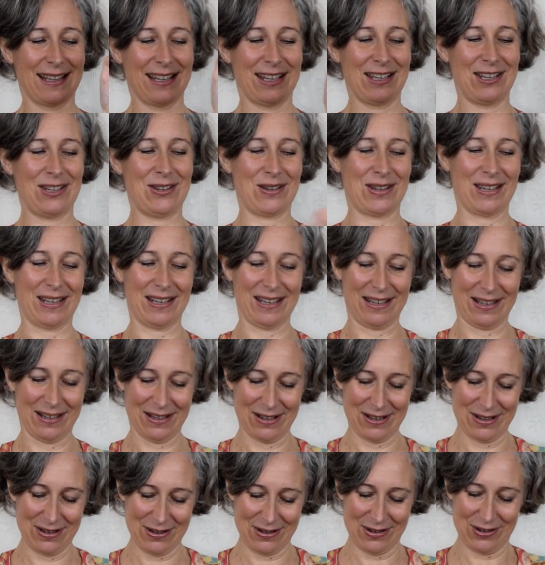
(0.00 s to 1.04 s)
You can
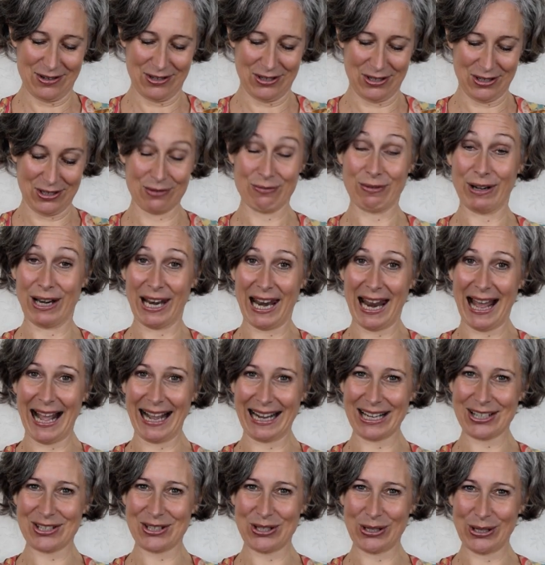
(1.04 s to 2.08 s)
just
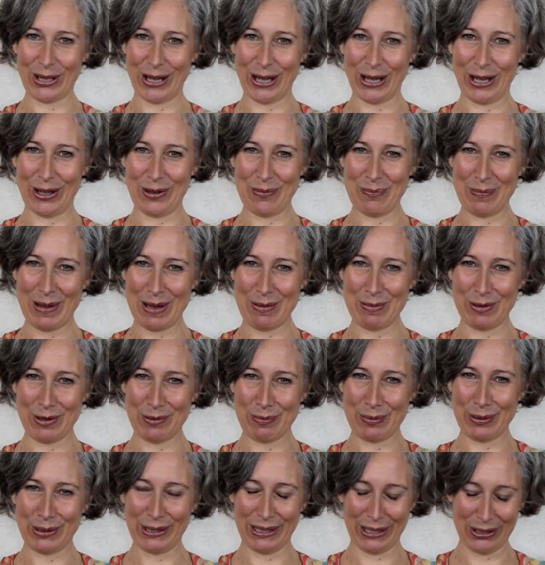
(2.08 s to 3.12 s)
relax your arm, maybe you're
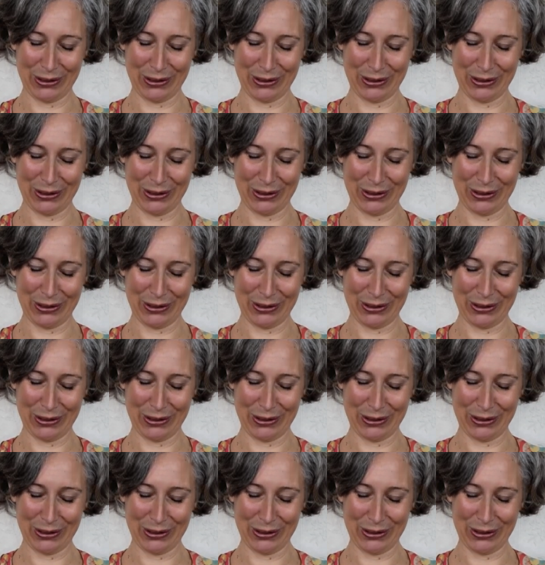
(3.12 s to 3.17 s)
putting